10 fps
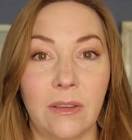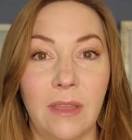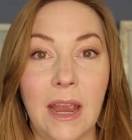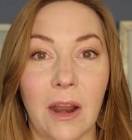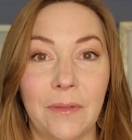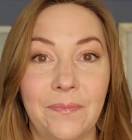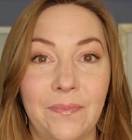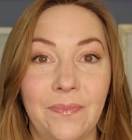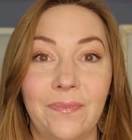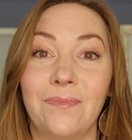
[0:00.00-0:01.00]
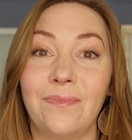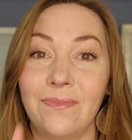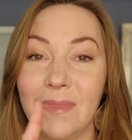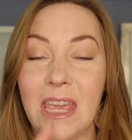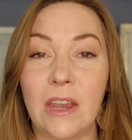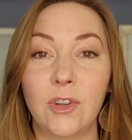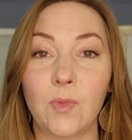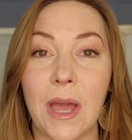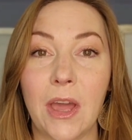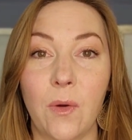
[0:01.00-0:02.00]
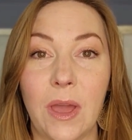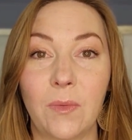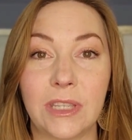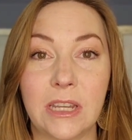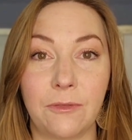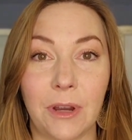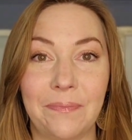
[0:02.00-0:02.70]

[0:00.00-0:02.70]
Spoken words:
there. Here's why 2008 was different.